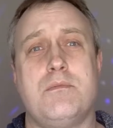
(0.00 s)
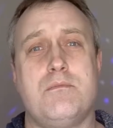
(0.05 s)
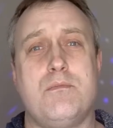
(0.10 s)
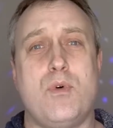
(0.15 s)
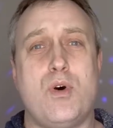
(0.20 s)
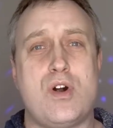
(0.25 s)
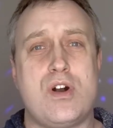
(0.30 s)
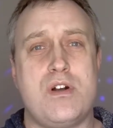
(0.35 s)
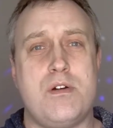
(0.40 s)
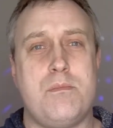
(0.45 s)

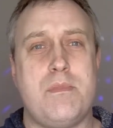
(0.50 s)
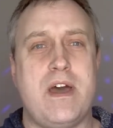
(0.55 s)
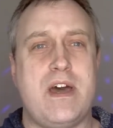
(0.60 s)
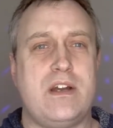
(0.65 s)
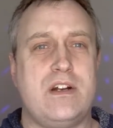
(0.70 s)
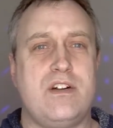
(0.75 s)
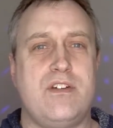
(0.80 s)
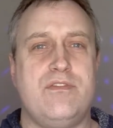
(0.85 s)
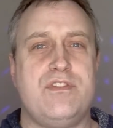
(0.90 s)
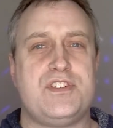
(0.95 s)
more a
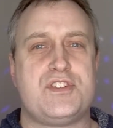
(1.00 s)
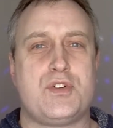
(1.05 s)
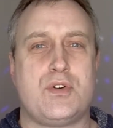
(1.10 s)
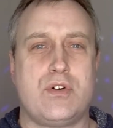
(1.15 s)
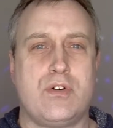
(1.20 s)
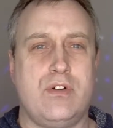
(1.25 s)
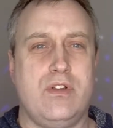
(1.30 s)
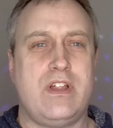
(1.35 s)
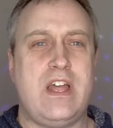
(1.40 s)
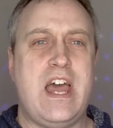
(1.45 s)
matter of
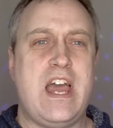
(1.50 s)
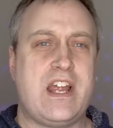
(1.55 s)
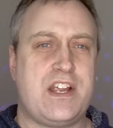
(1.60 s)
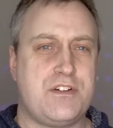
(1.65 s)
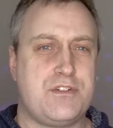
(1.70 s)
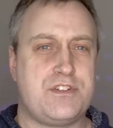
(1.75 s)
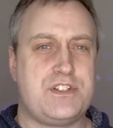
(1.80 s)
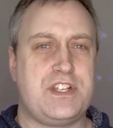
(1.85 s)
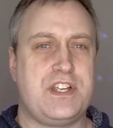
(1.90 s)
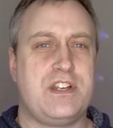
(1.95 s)
historical
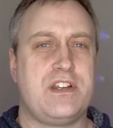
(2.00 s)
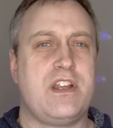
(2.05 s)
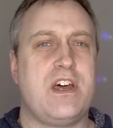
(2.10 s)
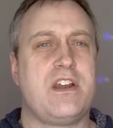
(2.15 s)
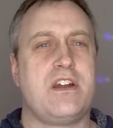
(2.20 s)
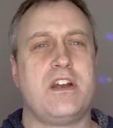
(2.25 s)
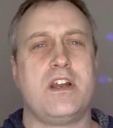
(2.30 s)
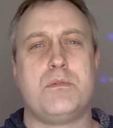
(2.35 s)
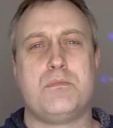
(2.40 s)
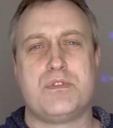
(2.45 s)
accuracy,
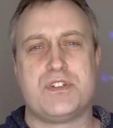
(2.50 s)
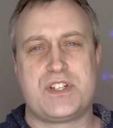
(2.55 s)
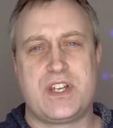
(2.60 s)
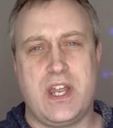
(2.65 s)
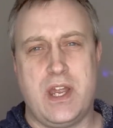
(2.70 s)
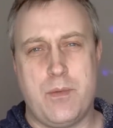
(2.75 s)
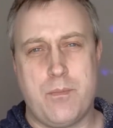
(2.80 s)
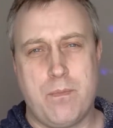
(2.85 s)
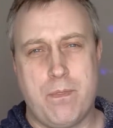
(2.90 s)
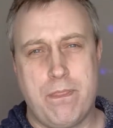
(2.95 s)
not a numbers
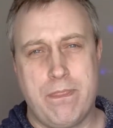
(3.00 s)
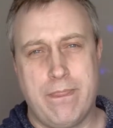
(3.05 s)
game.